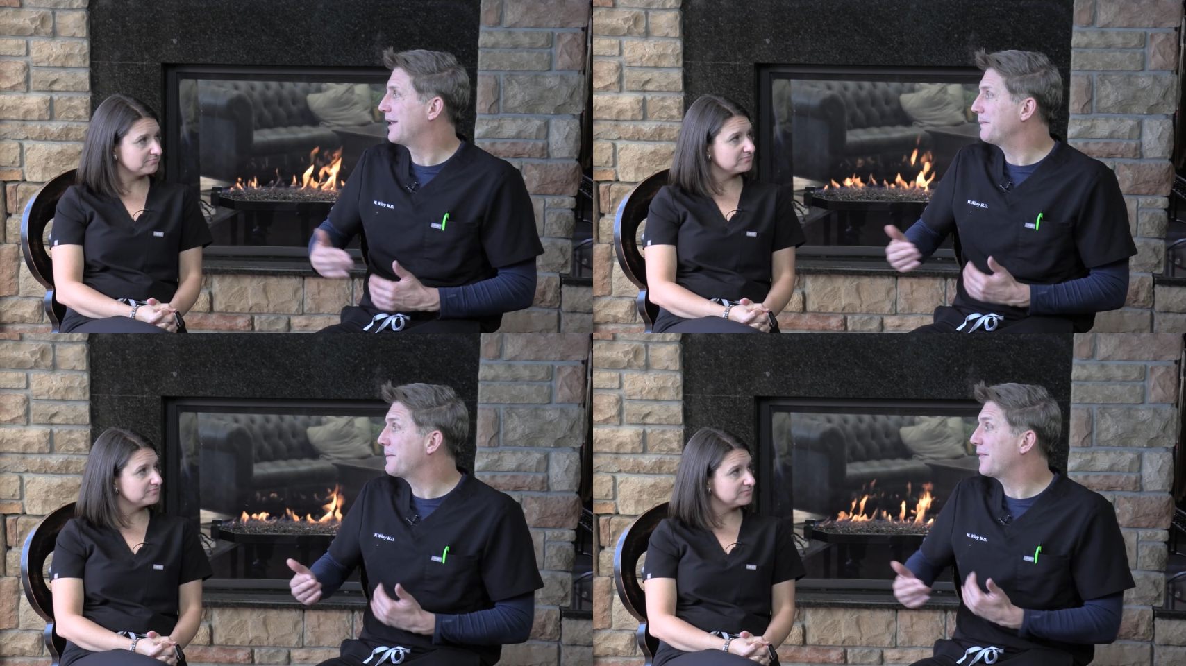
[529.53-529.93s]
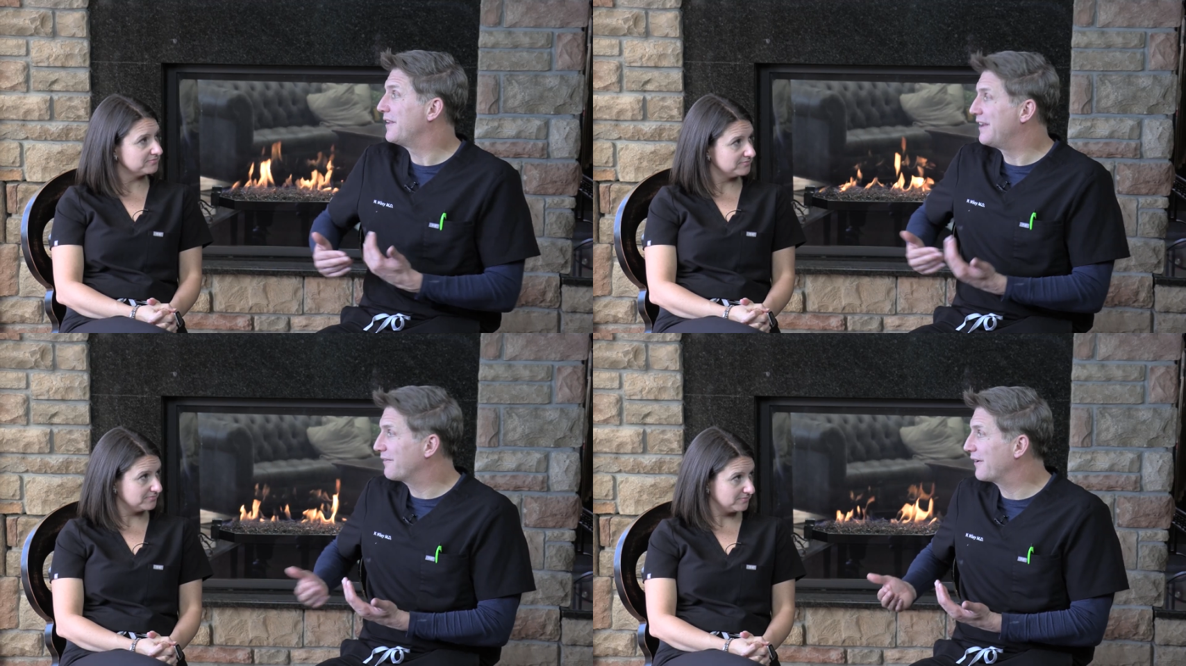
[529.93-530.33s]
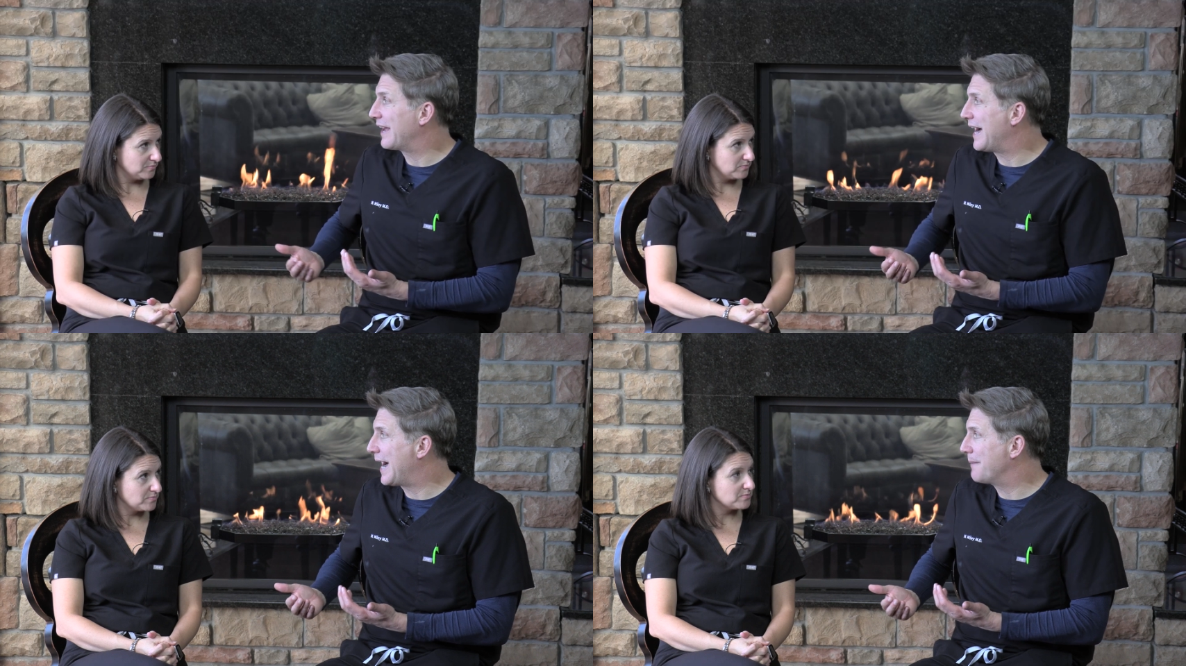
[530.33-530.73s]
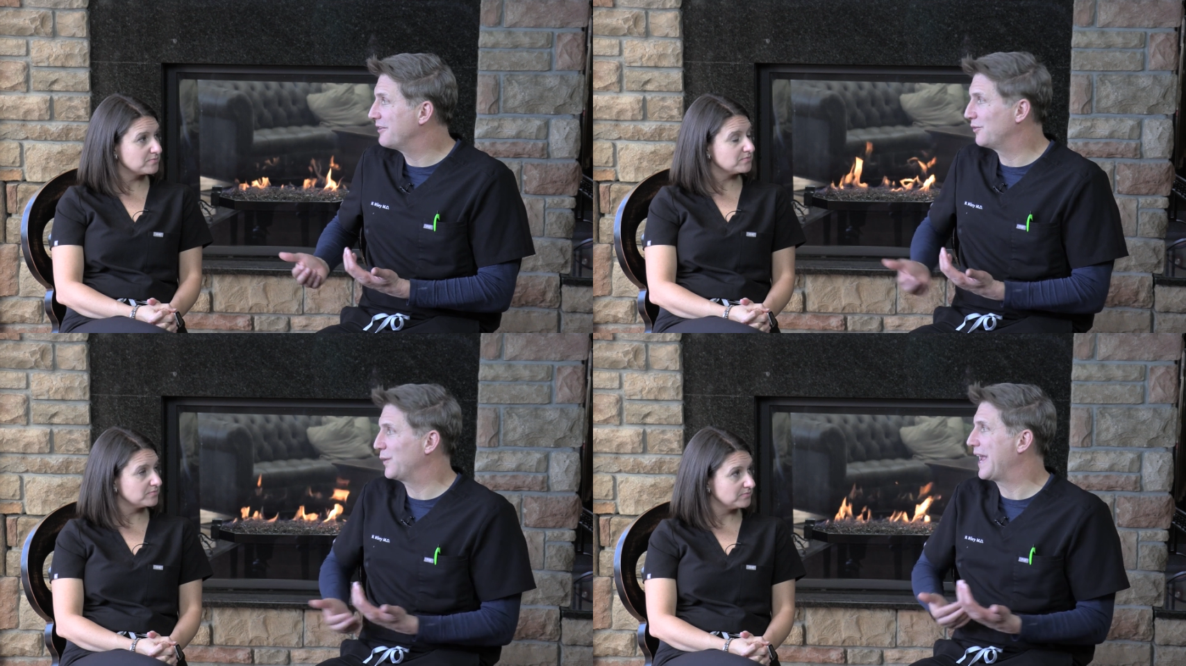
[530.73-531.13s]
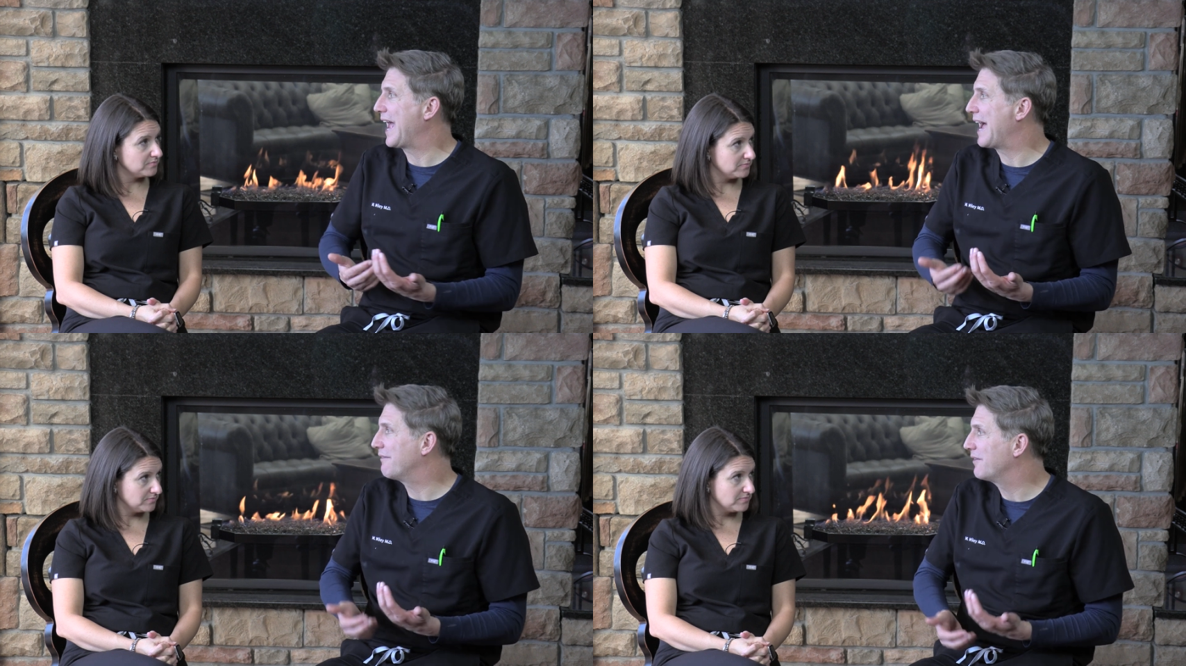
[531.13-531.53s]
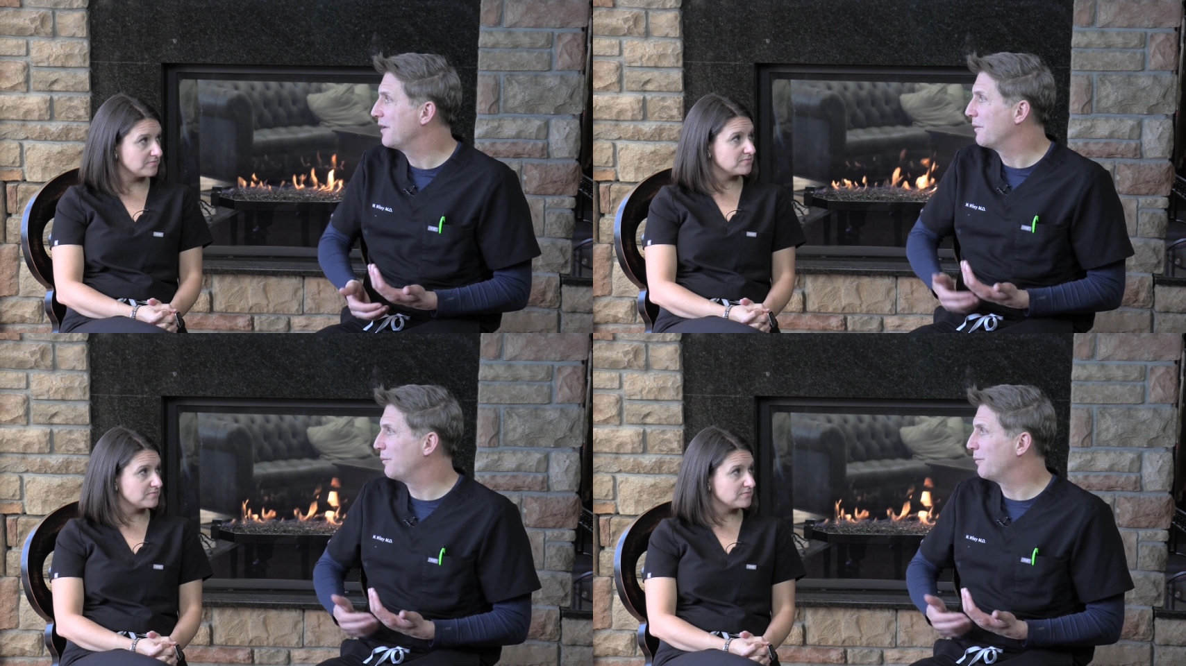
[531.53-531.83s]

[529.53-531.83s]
Speaker 1: Tell me about the different options we have